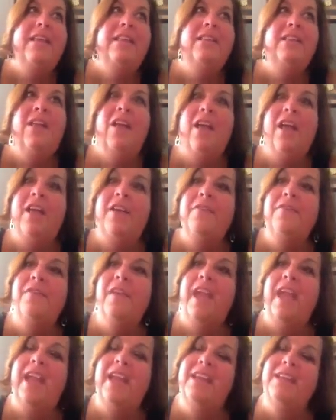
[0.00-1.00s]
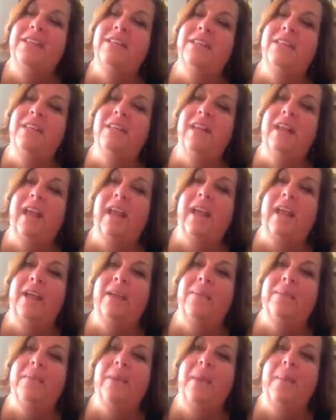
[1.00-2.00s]
life and
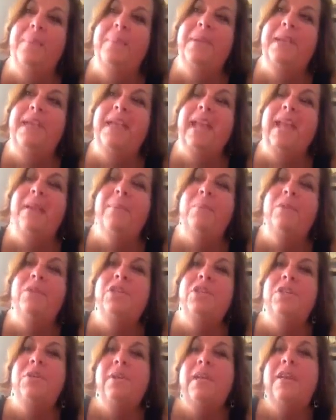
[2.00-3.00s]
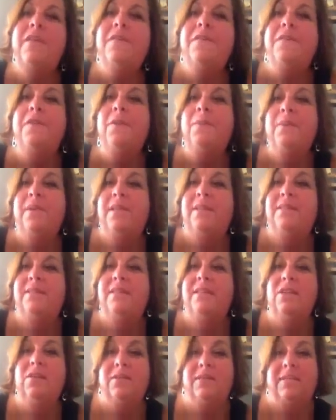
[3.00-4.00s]
being able to influence
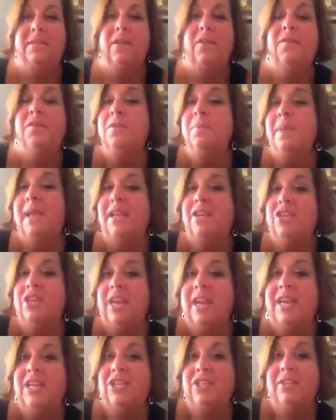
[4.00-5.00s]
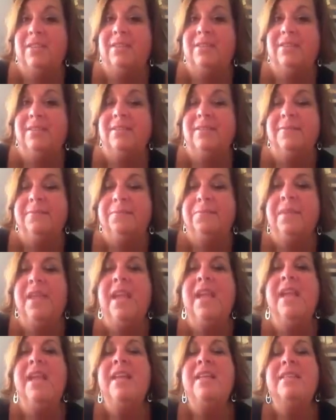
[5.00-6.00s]
yourself to make changes.
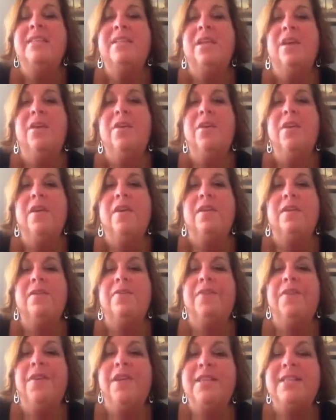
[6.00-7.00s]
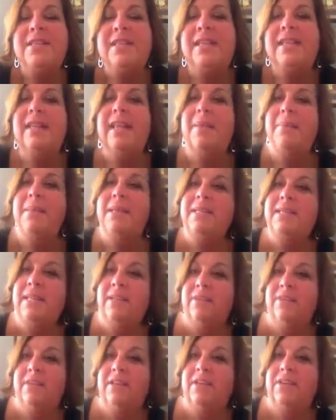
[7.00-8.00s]
So firstly, let me
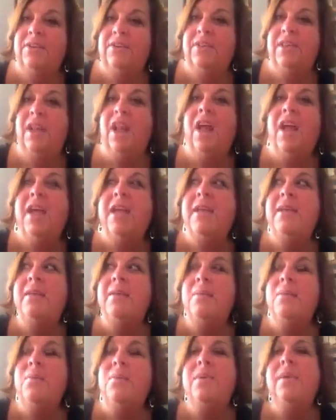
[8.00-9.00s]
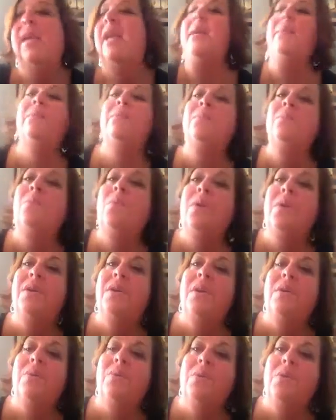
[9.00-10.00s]
tell you that I am
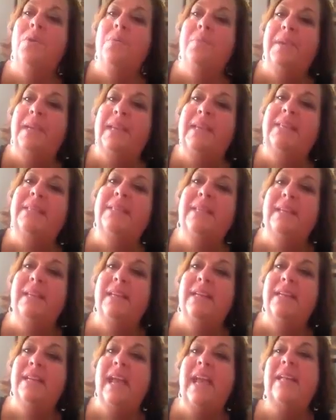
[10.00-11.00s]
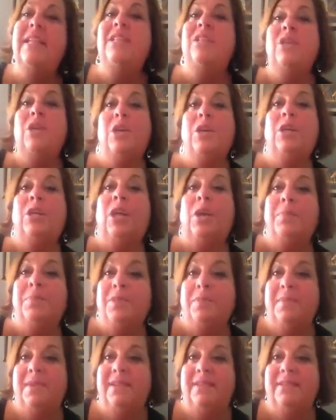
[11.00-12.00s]
what would be considered an eternal
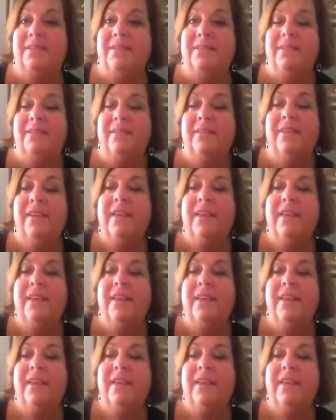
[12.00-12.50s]
optimist.